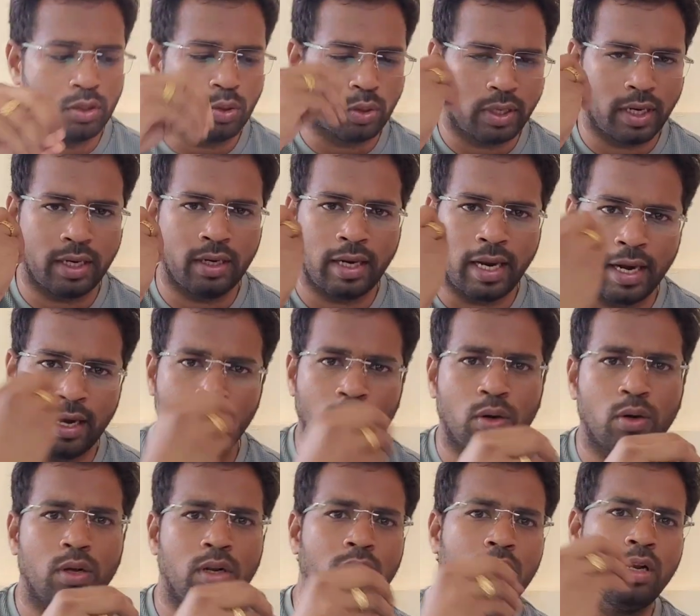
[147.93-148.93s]
you can
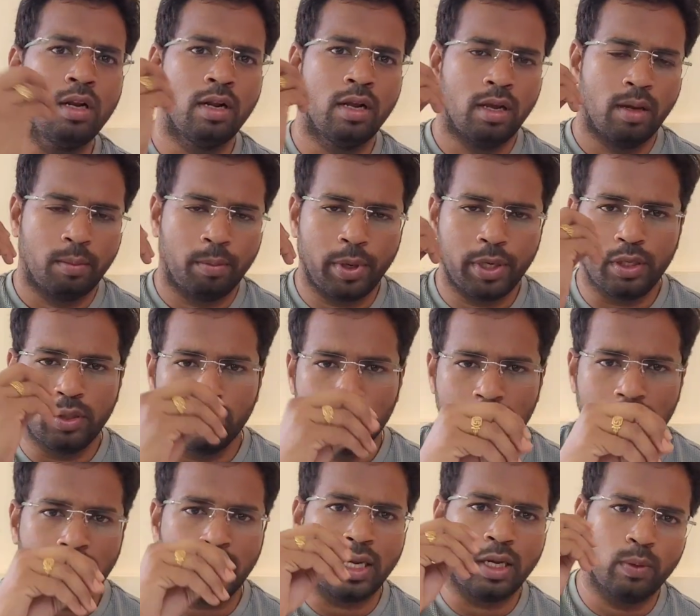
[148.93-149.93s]
enroll by using